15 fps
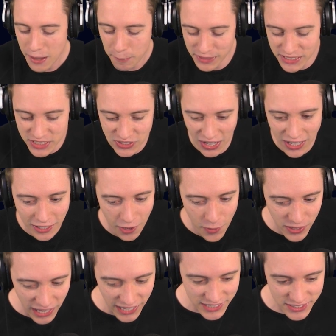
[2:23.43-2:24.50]
But the
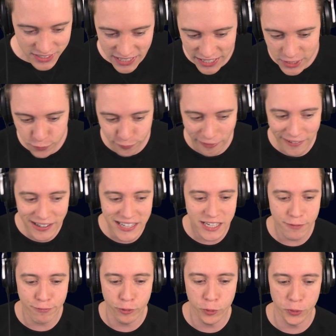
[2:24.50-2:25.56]
Cyclone, it is, it is very
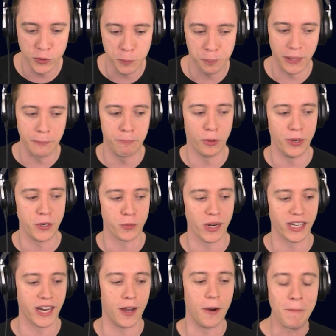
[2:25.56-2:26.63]
difficult to pinpoint
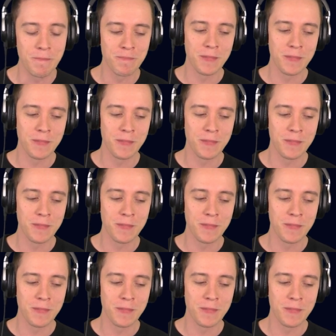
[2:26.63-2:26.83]
right now.